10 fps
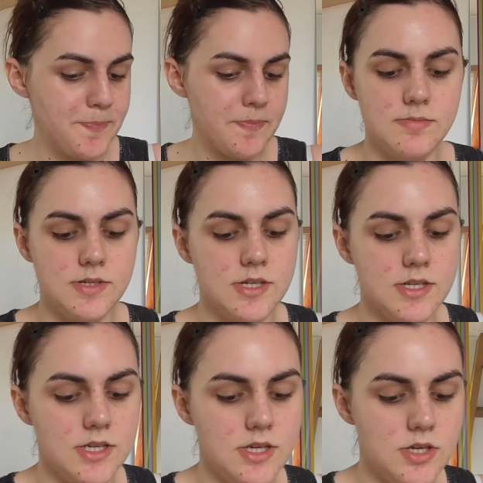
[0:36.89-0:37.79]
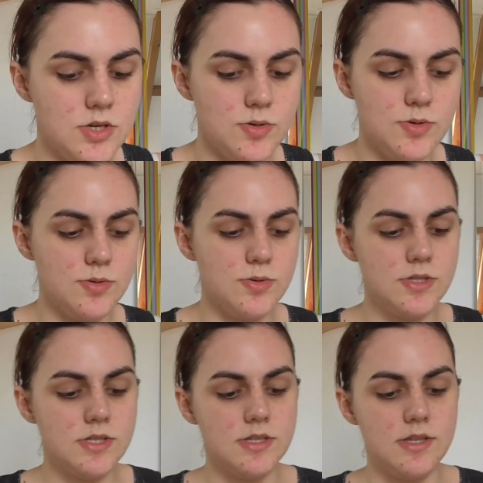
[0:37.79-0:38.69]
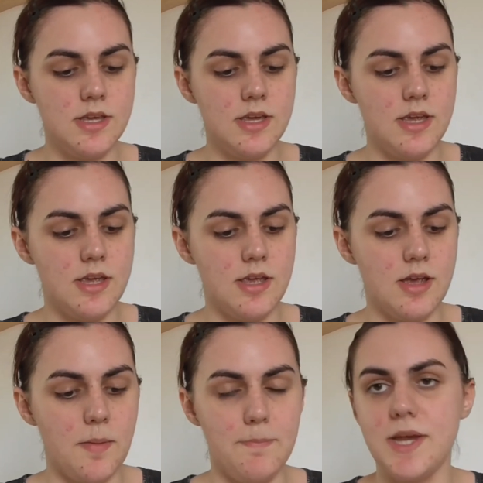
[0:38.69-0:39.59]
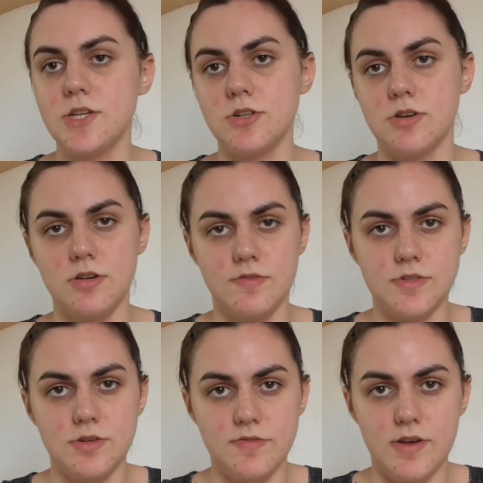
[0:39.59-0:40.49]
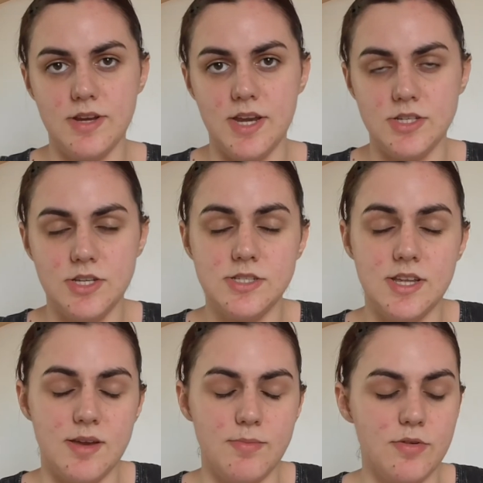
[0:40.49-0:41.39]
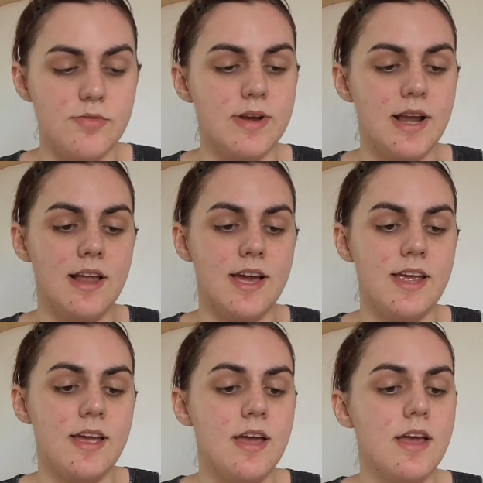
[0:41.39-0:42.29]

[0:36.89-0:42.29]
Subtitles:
I'm gonna use a mixture of two foundations that I both really like.